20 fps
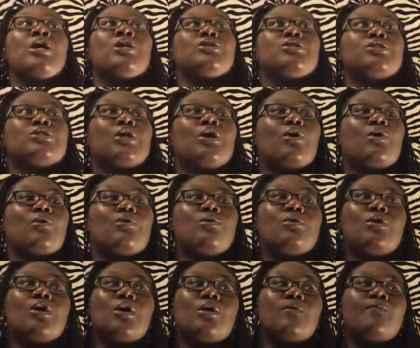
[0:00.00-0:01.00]
So,
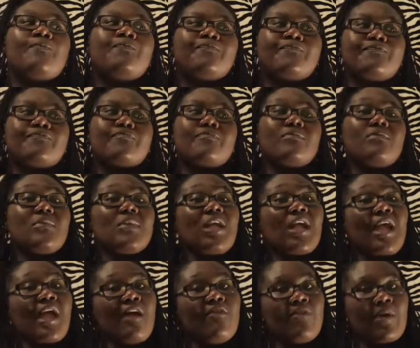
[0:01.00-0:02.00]
you know,
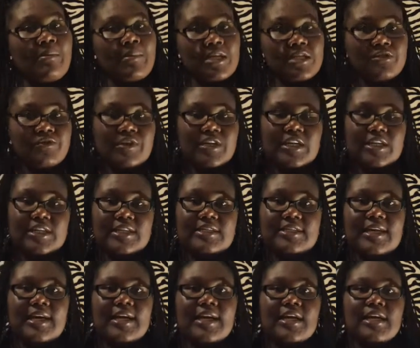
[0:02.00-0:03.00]
if I miss reading the
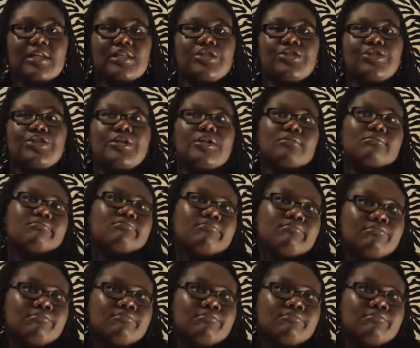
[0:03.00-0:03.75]
signs, you know,